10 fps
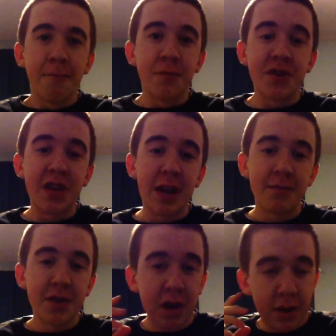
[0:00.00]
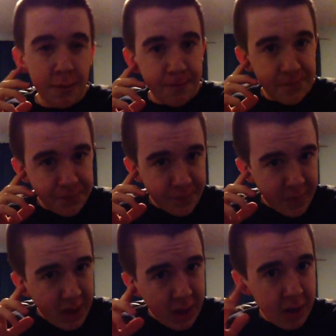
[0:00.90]
Samsung,
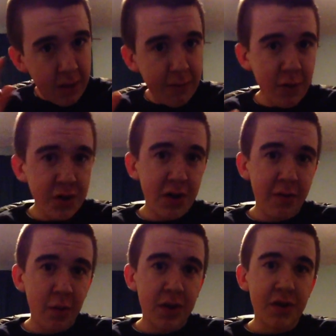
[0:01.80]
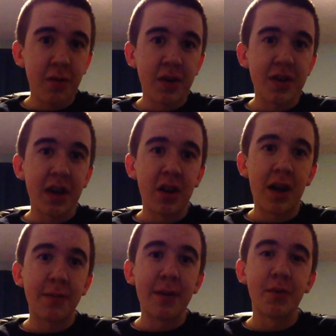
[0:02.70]
first off, I want to start by saying a
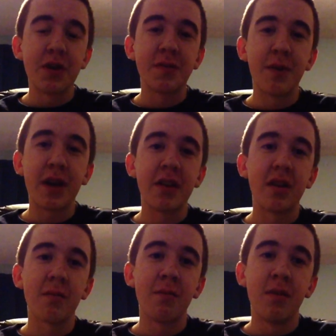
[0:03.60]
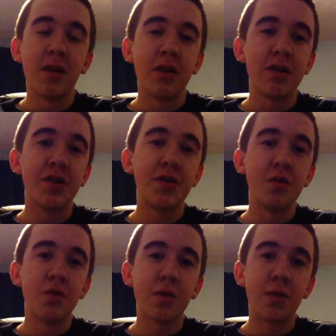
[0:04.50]
lot of people expected them
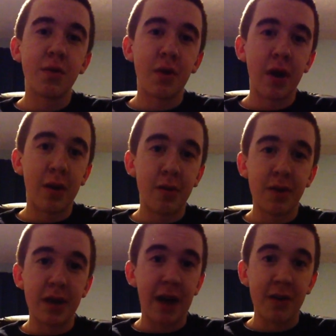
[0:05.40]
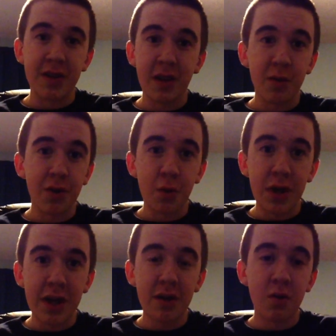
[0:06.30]
to throw out the Galaxy Note
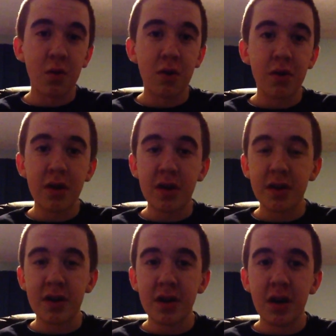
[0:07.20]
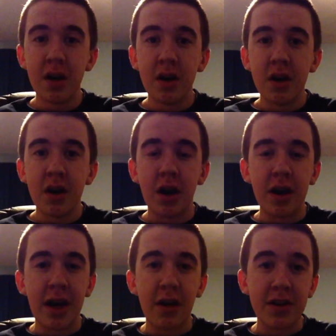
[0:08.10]
3 or the
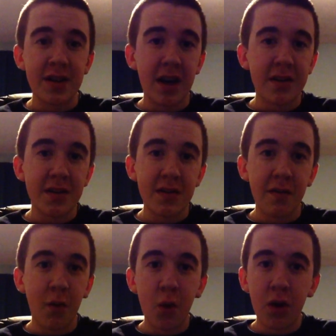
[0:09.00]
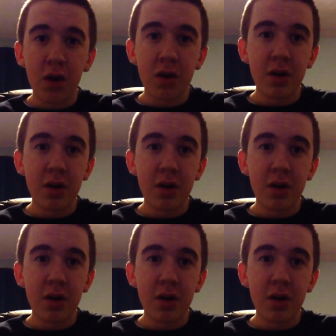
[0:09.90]
Galaxy S4,